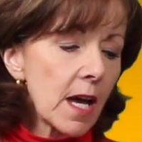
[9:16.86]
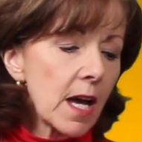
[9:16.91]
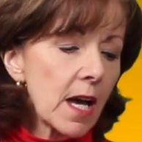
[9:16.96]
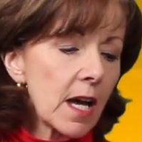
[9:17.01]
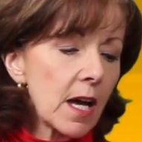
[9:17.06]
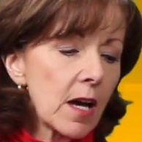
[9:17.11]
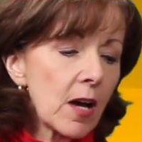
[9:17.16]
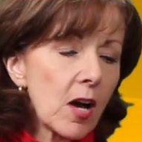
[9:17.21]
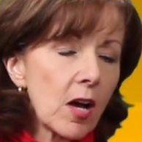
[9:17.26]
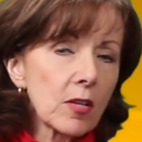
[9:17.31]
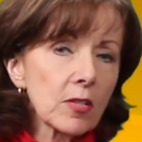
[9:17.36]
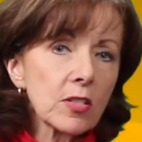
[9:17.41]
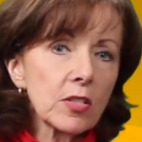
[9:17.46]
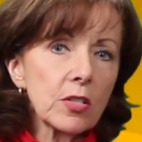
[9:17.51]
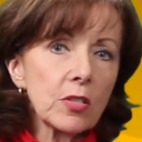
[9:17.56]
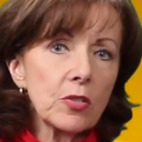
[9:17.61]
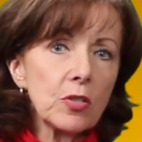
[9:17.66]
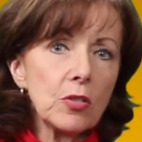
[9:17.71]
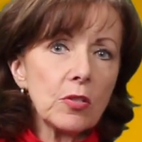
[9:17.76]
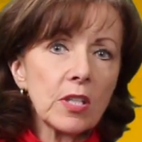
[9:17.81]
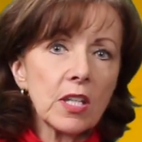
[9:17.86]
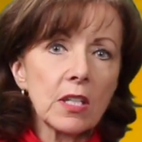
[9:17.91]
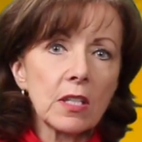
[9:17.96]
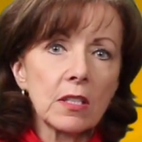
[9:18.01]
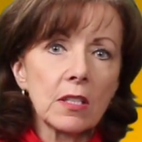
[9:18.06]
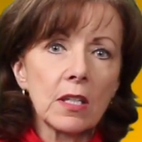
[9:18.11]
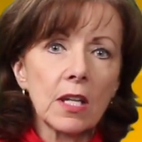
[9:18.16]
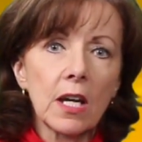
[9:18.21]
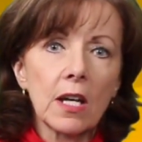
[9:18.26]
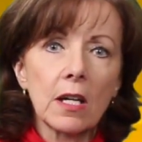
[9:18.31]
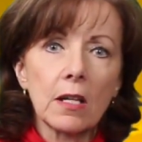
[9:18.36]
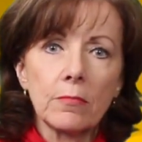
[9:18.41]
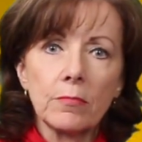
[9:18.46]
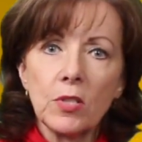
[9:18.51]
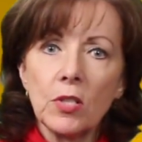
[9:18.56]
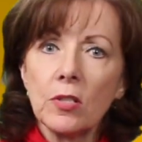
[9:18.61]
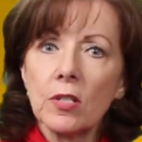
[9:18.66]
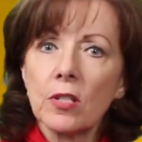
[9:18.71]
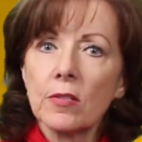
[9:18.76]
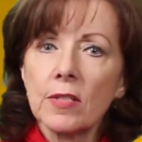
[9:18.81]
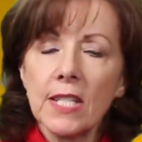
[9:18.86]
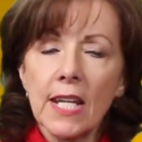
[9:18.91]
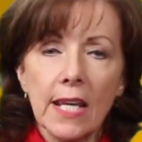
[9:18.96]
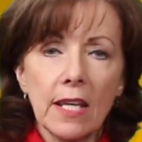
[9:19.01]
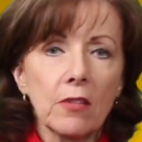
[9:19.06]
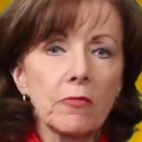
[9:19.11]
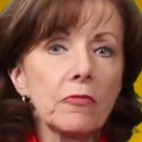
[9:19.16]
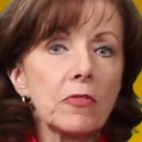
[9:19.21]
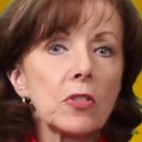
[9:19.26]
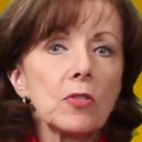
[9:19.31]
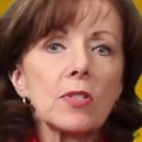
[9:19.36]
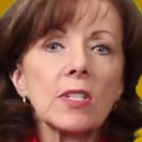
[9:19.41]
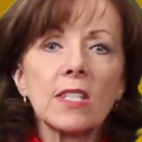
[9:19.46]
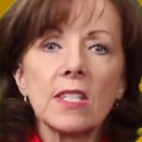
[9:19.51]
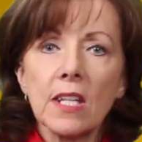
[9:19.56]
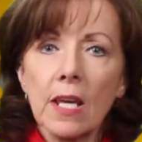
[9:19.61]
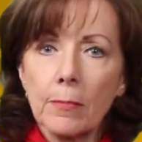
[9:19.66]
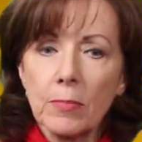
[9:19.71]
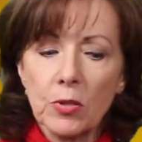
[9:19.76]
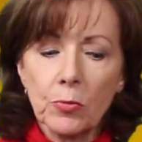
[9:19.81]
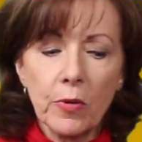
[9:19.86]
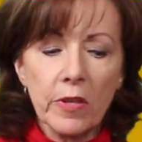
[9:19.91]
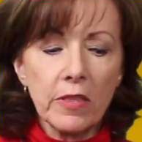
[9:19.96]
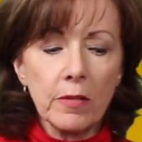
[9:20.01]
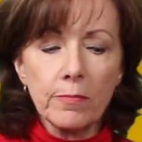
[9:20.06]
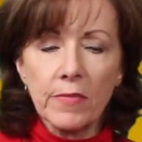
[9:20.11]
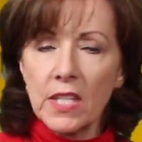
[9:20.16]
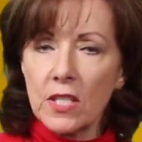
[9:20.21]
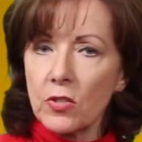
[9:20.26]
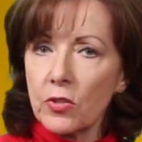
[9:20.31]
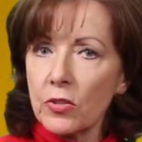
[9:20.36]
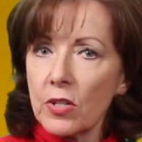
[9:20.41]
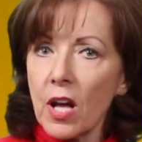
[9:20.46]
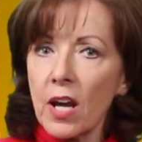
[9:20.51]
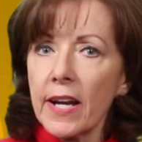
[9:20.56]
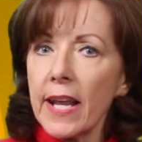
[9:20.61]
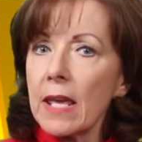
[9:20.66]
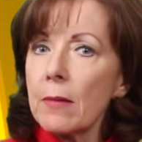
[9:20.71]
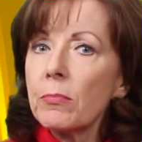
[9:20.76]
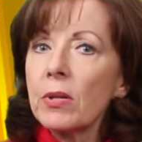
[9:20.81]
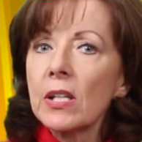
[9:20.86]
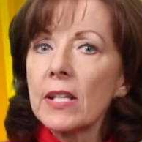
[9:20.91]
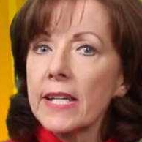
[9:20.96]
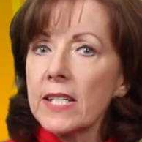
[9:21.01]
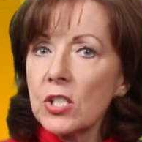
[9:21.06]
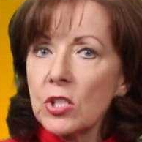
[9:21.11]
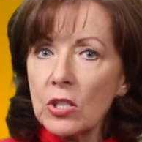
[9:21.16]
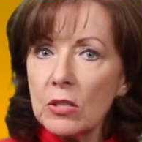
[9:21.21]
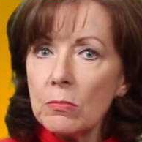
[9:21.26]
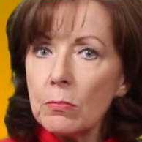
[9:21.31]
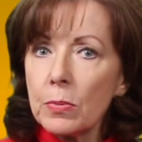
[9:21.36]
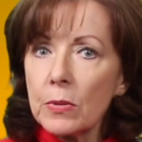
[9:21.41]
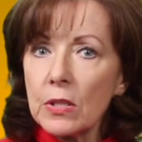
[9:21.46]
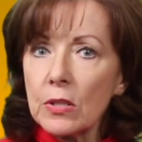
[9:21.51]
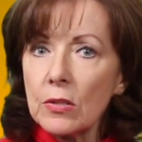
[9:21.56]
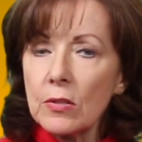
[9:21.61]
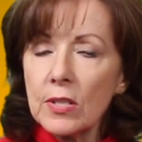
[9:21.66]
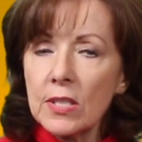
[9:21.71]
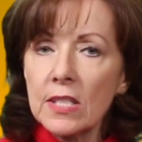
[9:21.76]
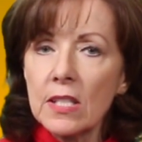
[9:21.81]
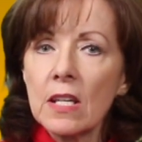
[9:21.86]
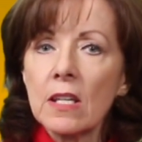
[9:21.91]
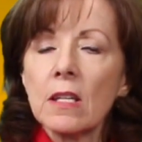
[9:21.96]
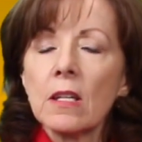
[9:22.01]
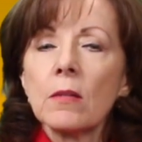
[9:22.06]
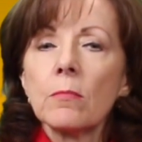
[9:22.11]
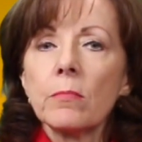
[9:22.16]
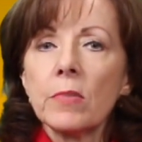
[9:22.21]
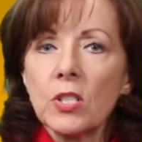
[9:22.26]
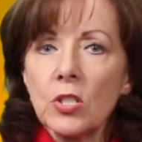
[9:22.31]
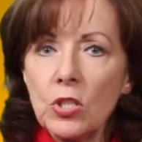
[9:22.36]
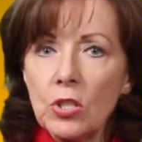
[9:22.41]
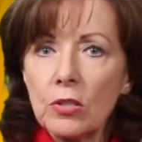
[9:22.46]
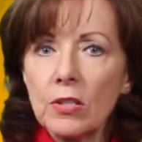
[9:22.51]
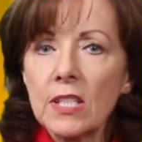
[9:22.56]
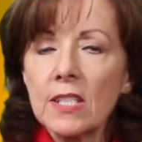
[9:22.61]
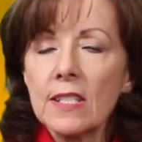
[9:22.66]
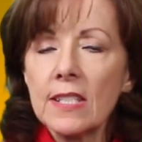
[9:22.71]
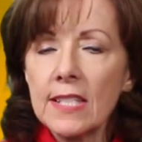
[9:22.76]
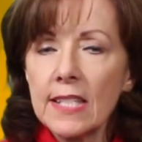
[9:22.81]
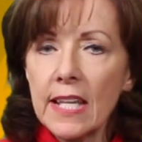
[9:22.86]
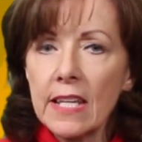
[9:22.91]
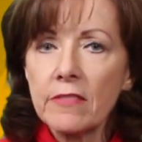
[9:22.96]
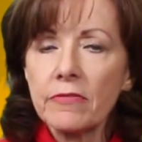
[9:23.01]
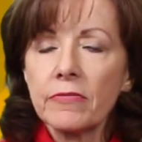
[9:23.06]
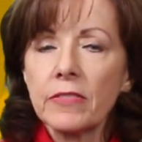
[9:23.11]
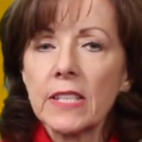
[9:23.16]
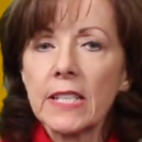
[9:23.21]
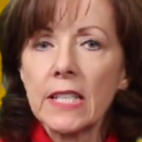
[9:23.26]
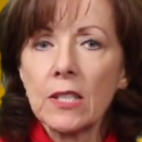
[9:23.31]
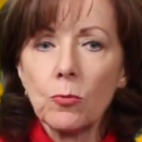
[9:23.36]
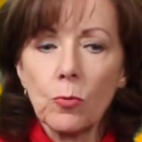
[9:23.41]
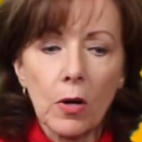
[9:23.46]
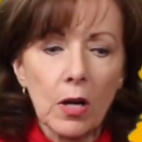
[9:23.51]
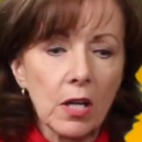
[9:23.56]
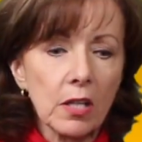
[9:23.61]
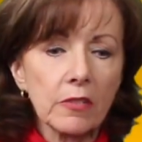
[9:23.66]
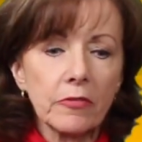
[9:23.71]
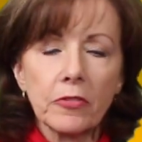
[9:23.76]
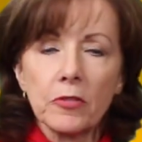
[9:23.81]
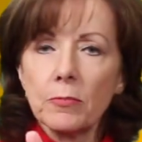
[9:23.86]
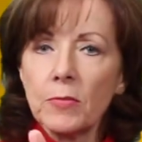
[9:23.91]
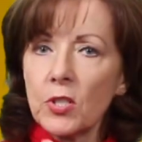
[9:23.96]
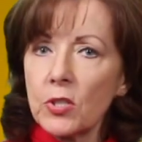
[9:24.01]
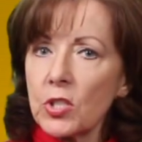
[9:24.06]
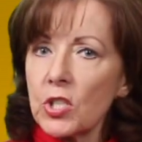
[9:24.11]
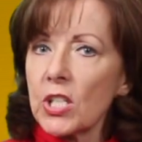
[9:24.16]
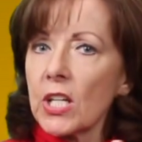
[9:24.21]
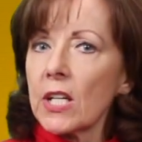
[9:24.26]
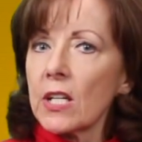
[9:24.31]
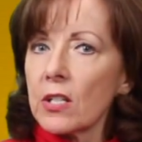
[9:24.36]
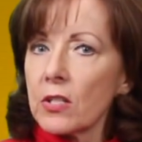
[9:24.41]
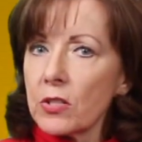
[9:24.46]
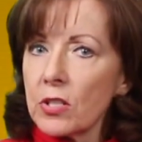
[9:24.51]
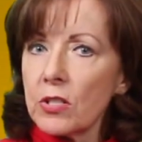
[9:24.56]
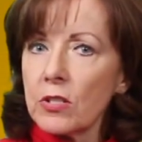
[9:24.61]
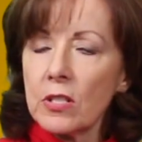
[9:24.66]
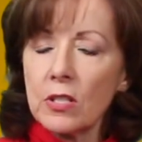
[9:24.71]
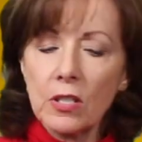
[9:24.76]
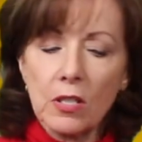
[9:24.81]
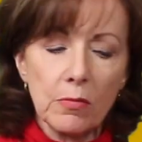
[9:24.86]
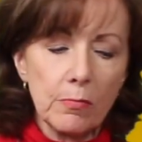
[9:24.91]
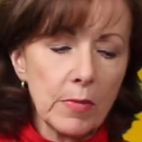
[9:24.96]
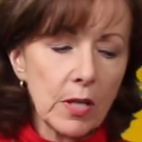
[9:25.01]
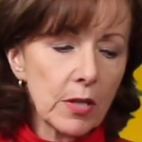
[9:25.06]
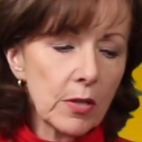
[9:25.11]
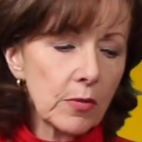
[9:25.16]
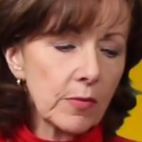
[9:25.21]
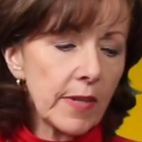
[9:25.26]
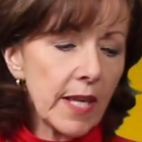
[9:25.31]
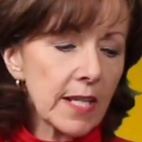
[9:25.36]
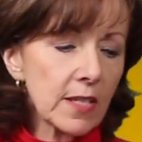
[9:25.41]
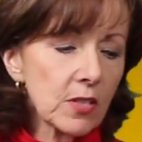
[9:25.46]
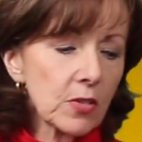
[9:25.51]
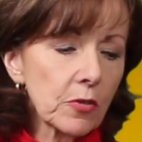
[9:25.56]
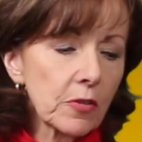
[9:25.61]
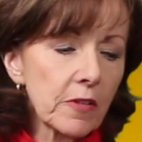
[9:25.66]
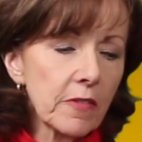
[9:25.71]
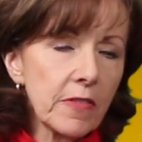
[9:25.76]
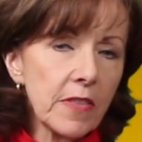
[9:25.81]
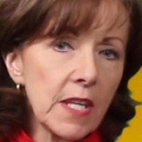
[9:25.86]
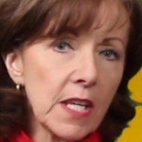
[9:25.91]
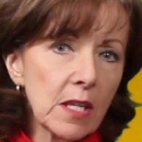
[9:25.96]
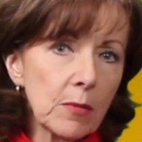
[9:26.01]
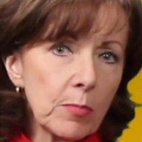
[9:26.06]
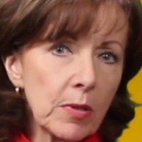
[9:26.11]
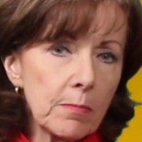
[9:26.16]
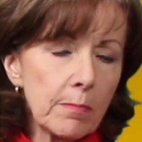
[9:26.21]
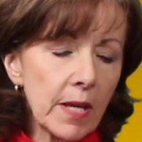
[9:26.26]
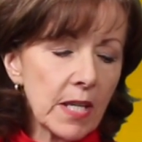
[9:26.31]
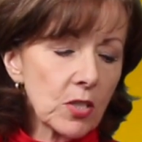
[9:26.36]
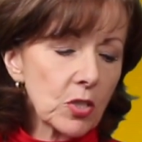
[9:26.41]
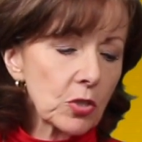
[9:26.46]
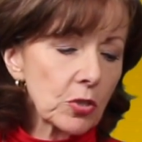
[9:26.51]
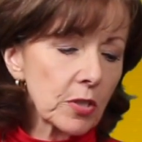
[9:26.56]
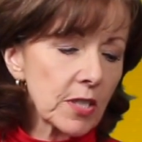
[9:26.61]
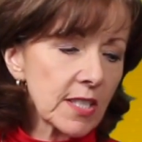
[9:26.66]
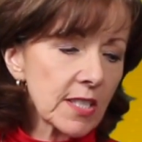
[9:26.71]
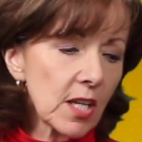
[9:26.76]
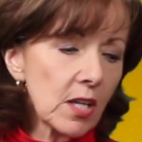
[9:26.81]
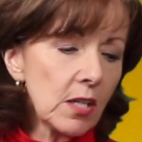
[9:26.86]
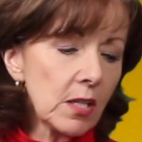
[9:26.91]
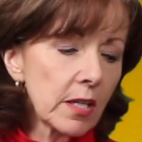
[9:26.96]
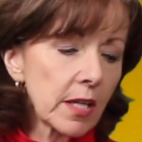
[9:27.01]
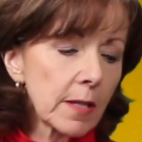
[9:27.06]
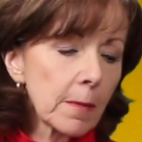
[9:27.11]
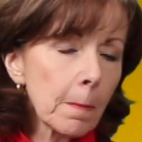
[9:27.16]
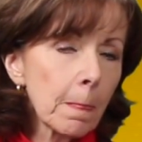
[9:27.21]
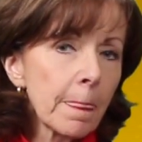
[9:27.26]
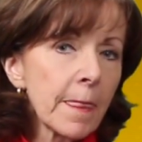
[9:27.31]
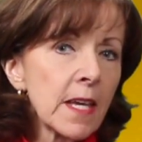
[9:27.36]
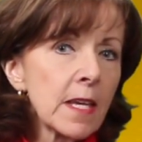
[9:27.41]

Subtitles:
Also, you can take a few steps with them. These are not ambulation boots, but you can safely walk from your chair to the commode, that sort of thing, but make sure it's on.